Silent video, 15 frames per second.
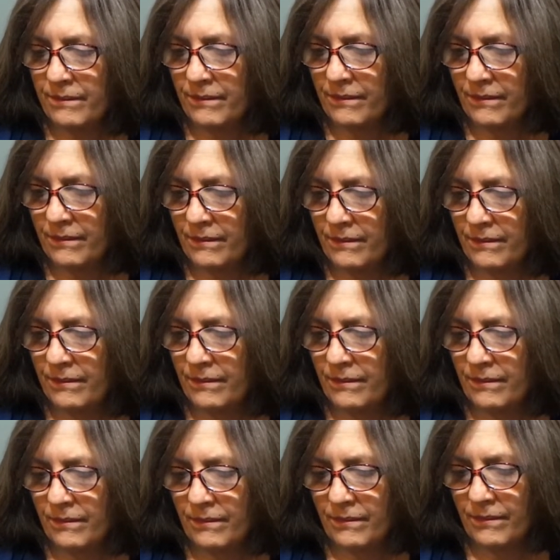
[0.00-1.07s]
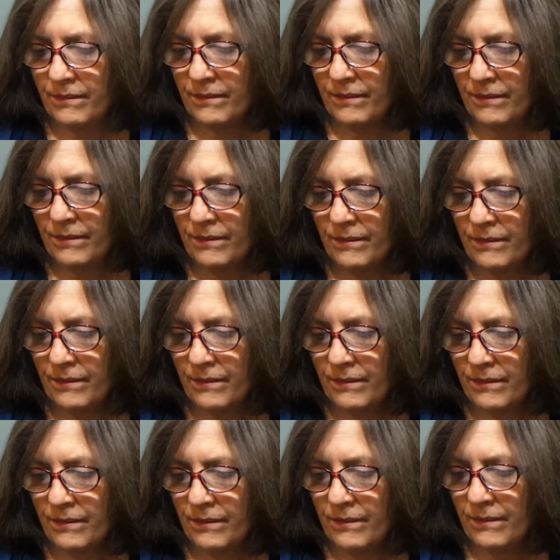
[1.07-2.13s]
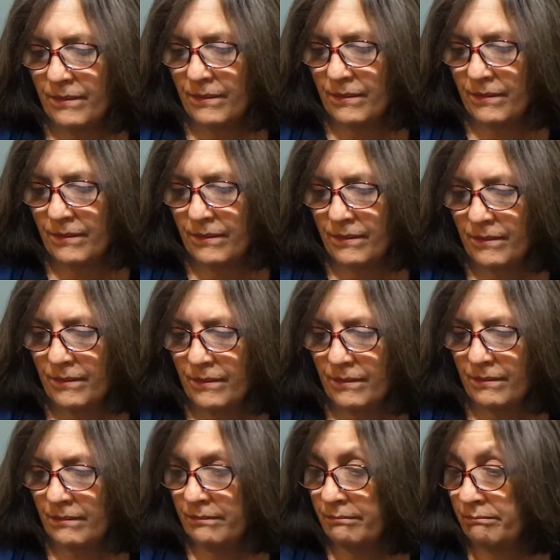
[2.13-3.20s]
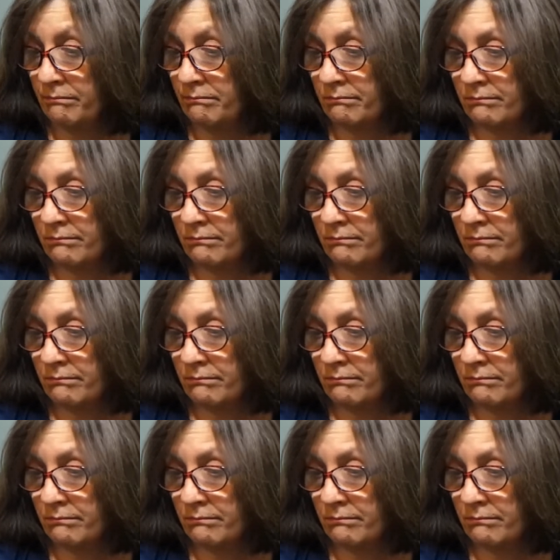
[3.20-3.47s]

(silence)